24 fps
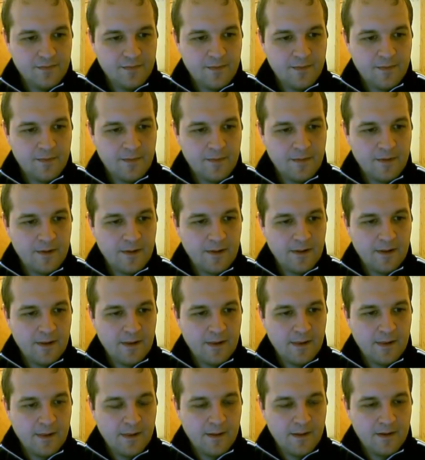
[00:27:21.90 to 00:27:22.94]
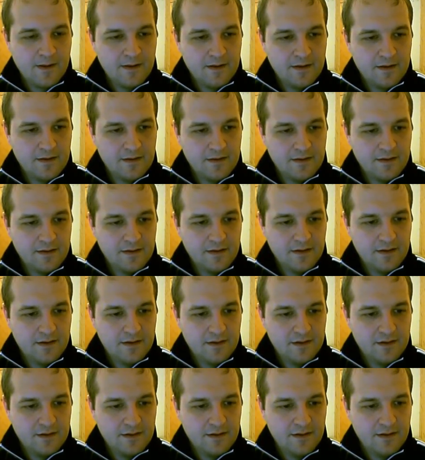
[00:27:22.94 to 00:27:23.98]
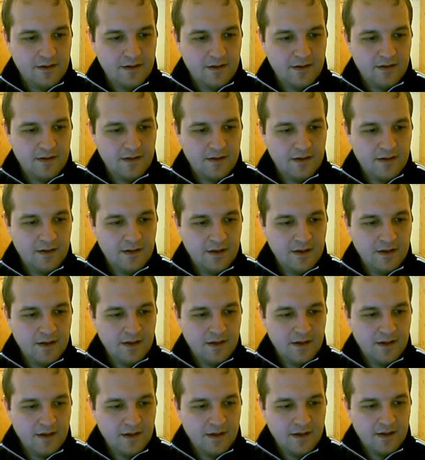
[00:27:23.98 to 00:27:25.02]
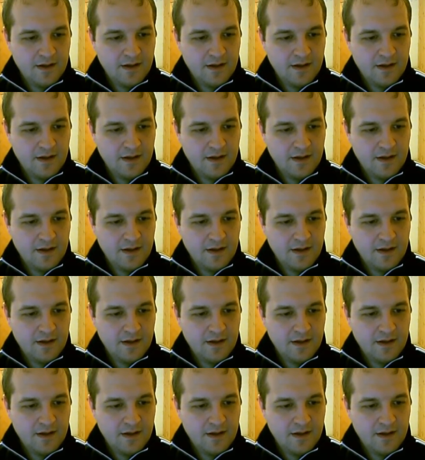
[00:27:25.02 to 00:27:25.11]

No one is speaking in this clip.